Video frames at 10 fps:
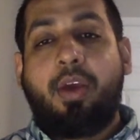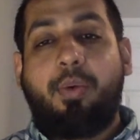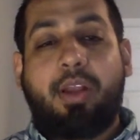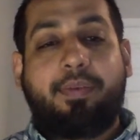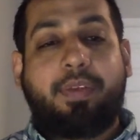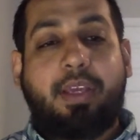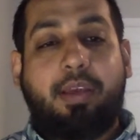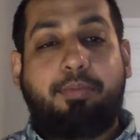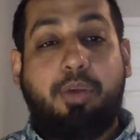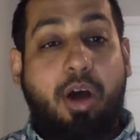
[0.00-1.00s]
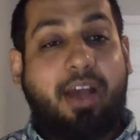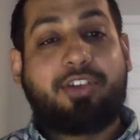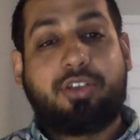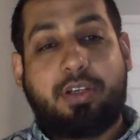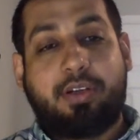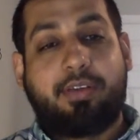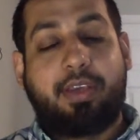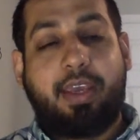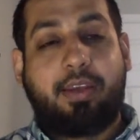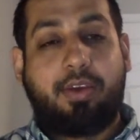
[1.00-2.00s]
one of the postures in